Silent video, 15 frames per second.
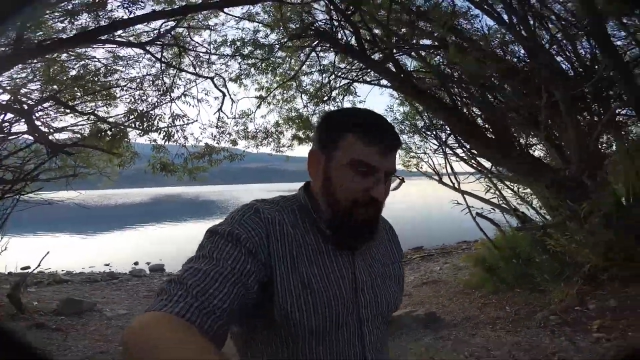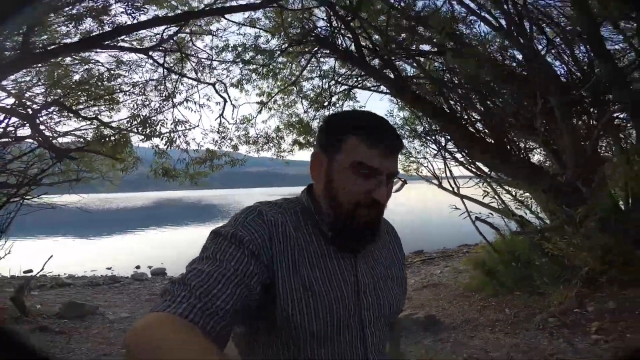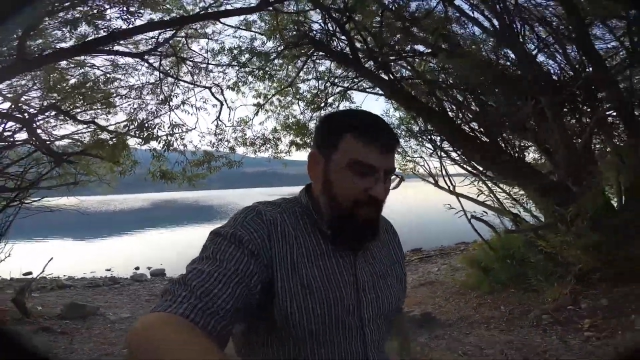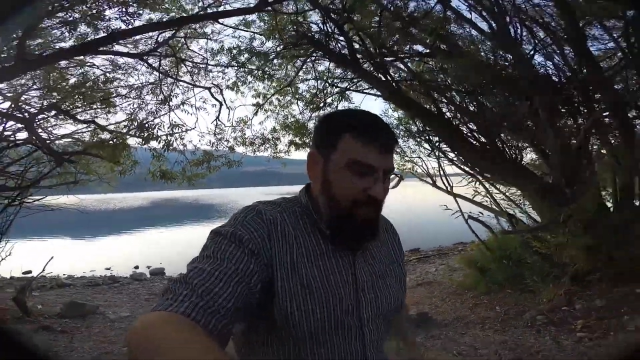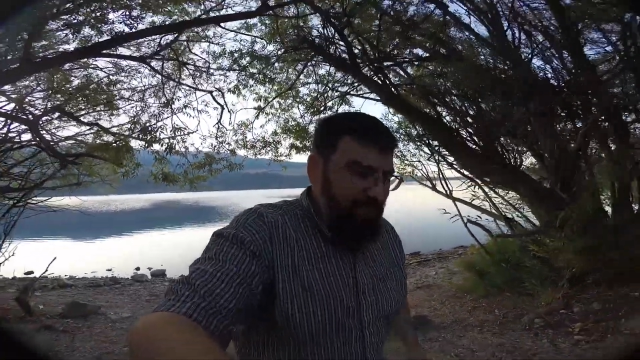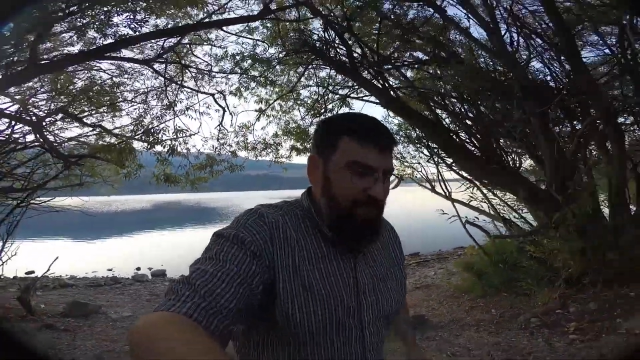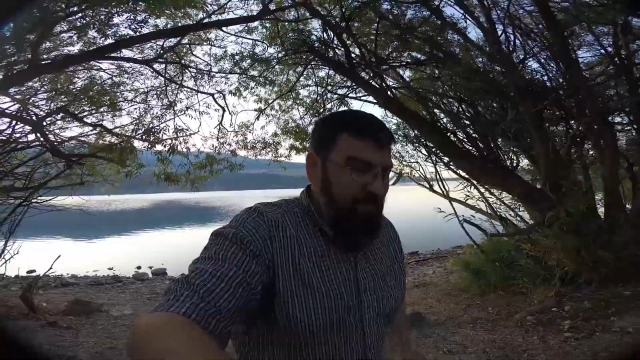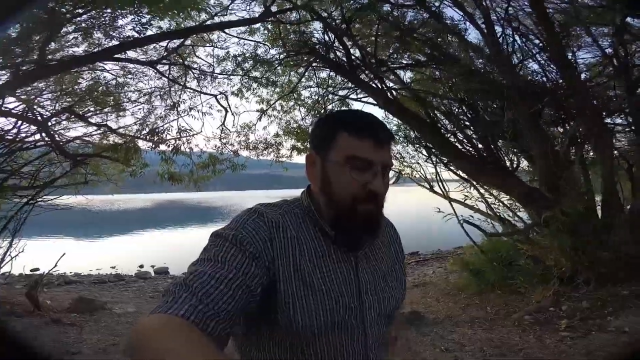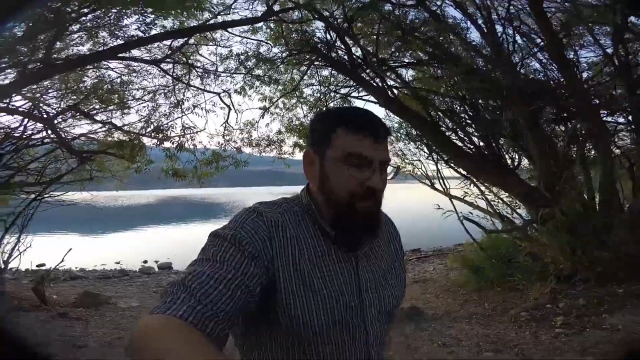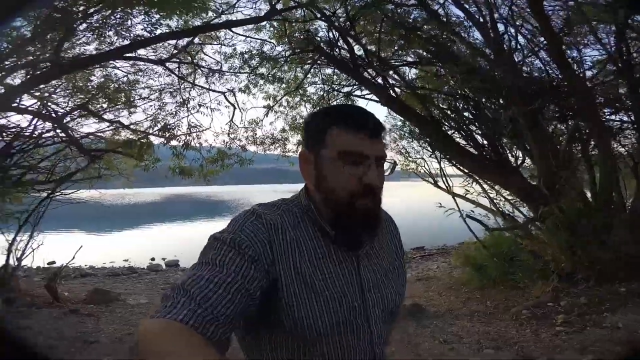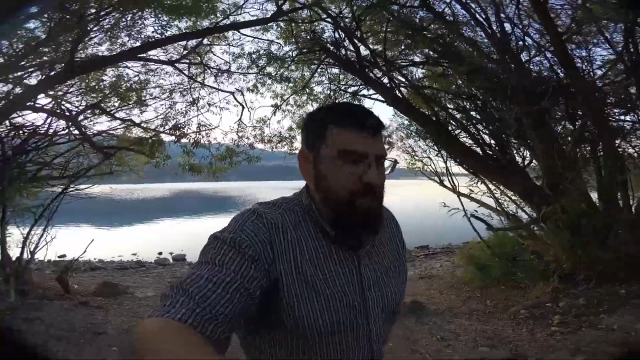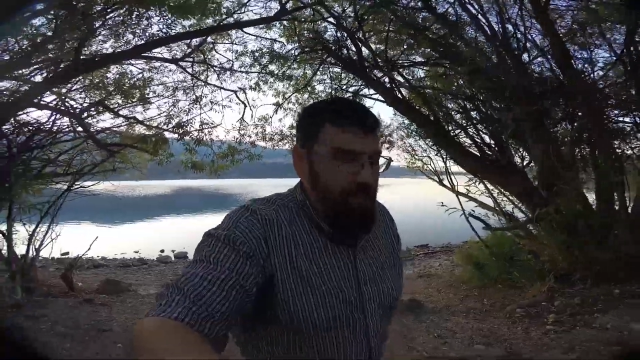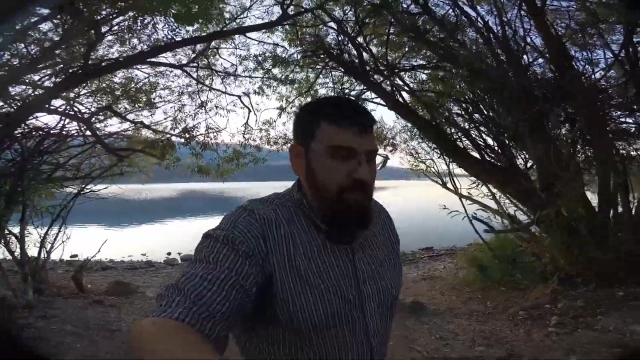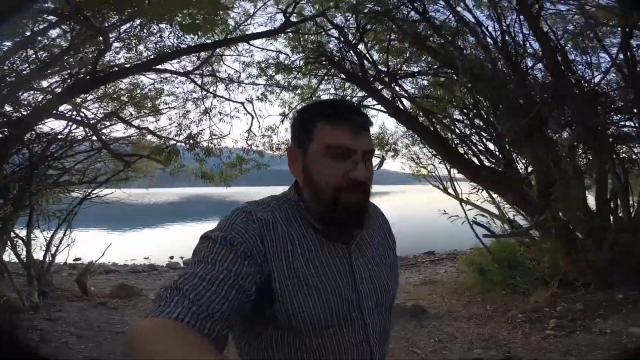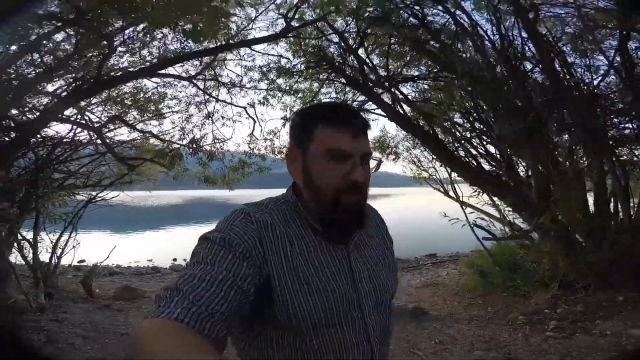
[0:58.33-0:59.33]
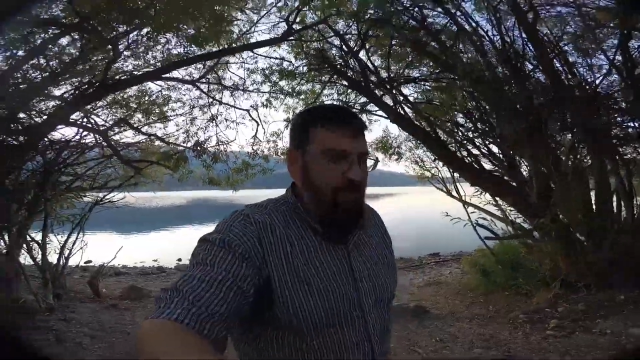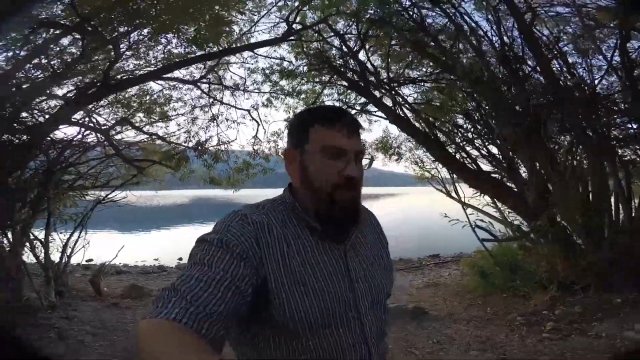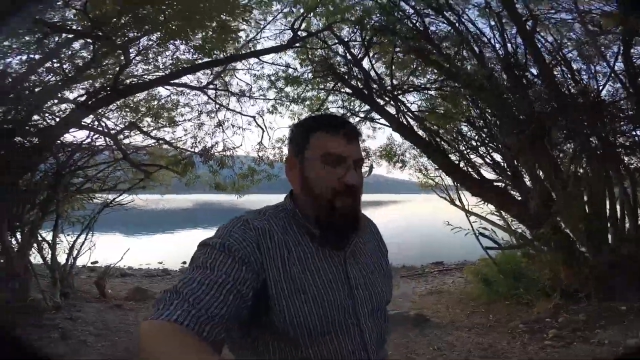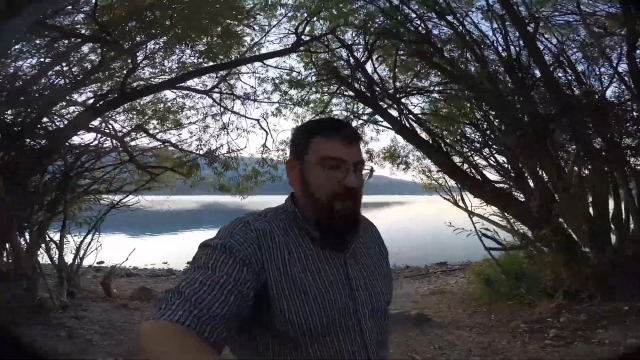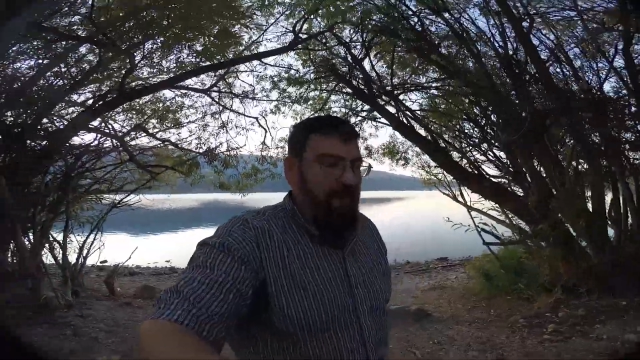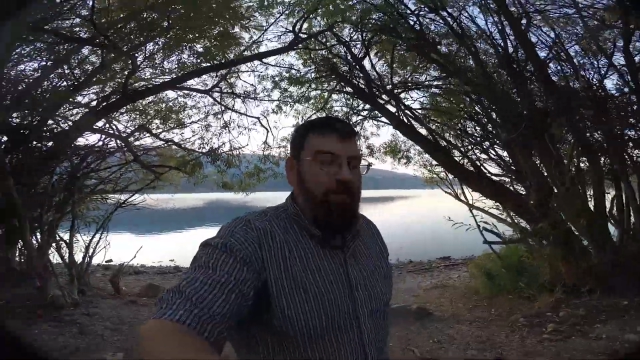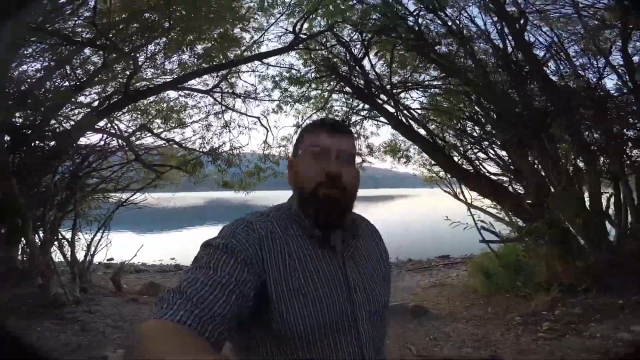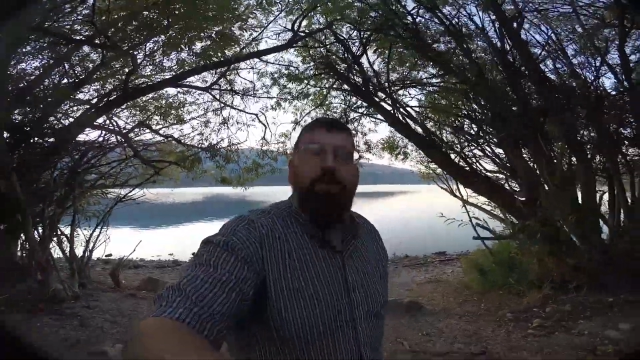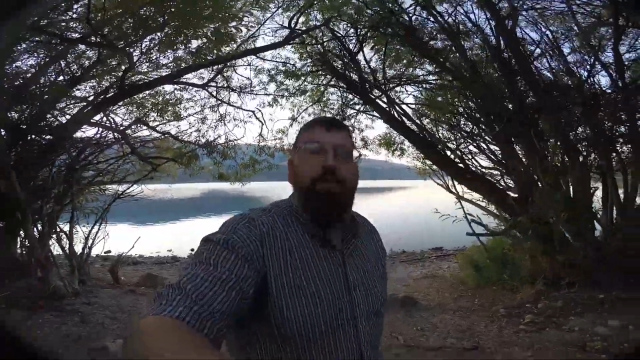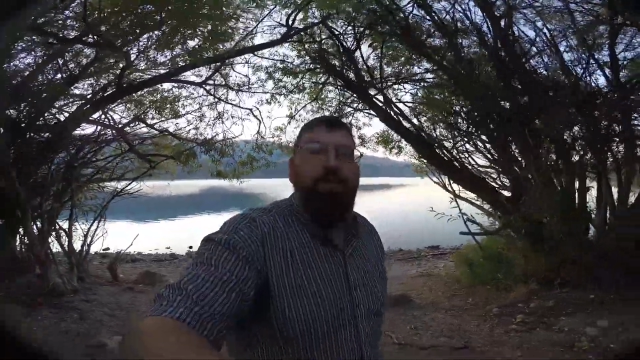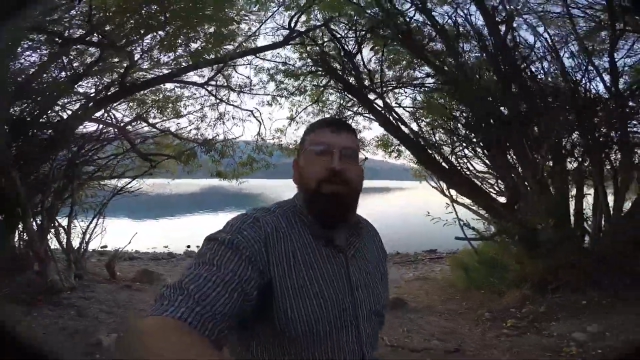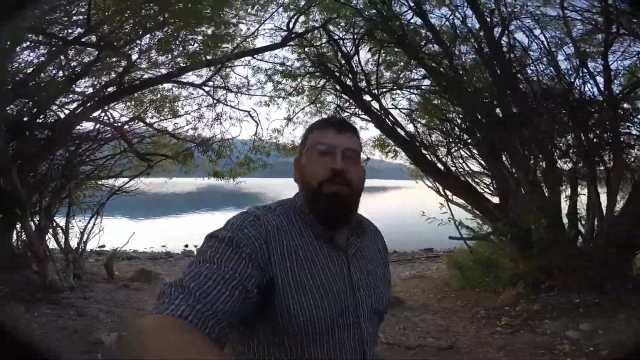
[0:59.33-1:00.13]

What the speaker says: today's adventure. I really